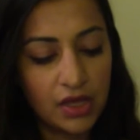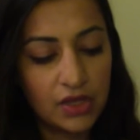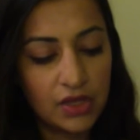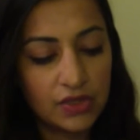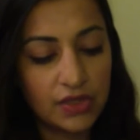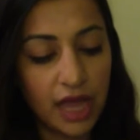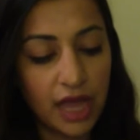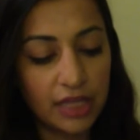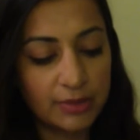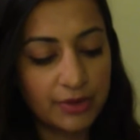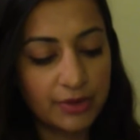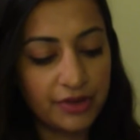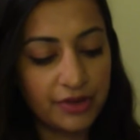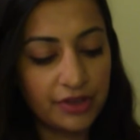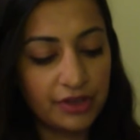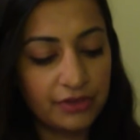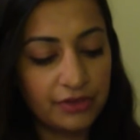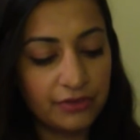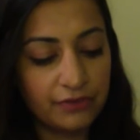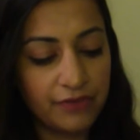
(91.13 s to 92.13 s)
So that's my
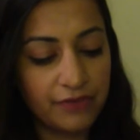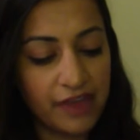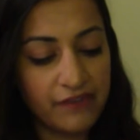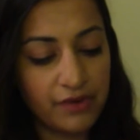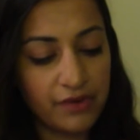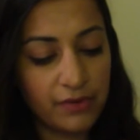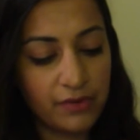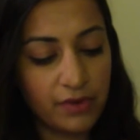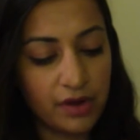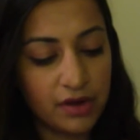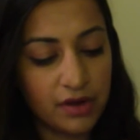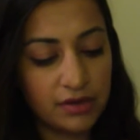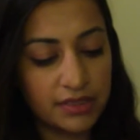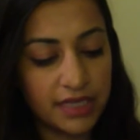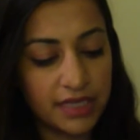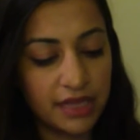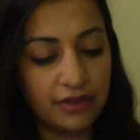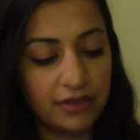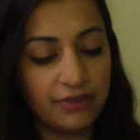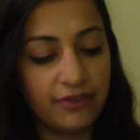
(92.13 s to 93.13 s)
really favorite one,
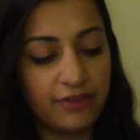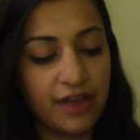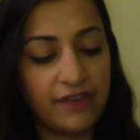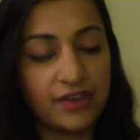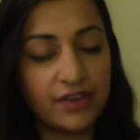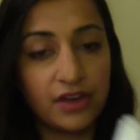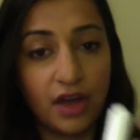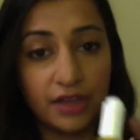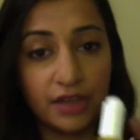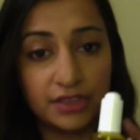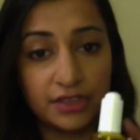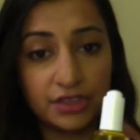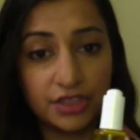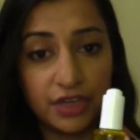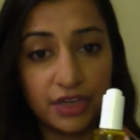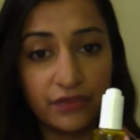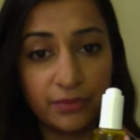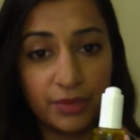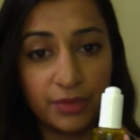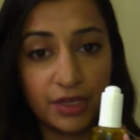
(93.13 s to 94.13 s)
Daily Reviving
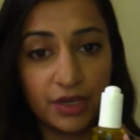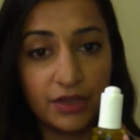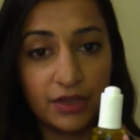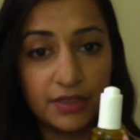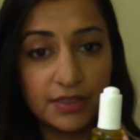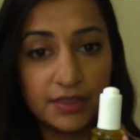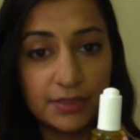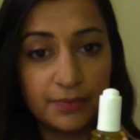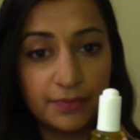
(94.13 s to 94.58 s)
Concentrate from Kiehls.